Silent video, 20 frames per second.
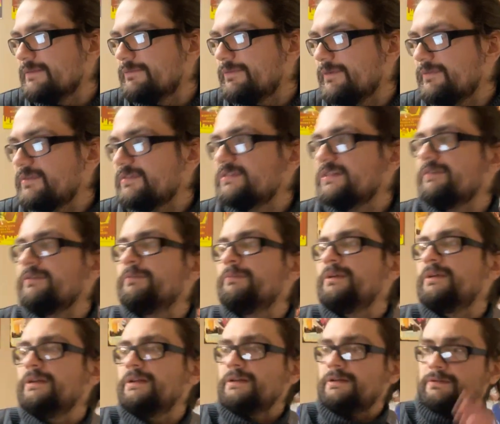$57
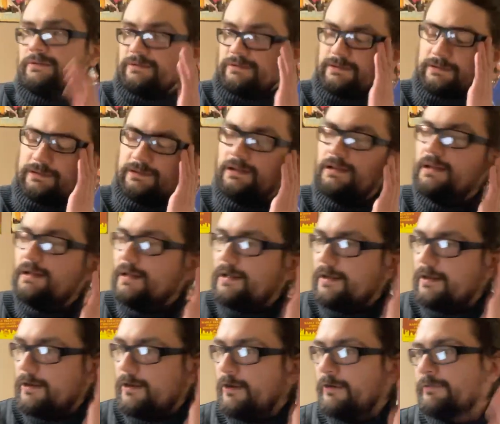million
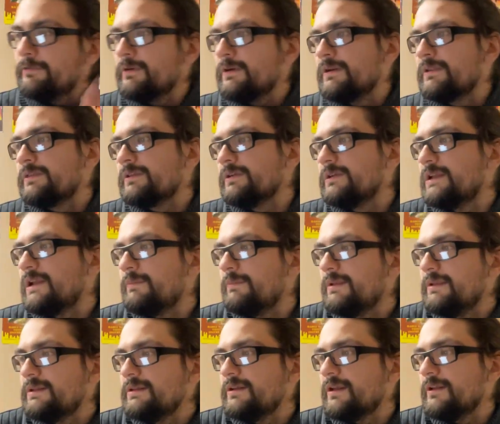over a $38
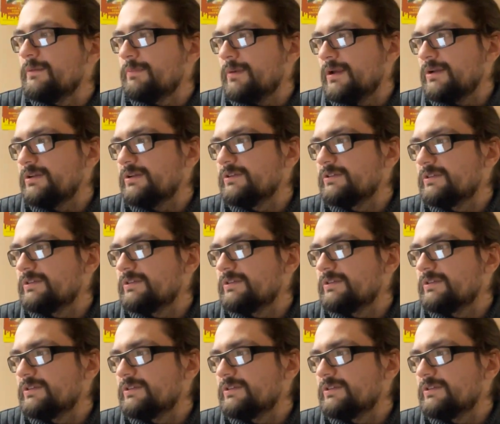million budget.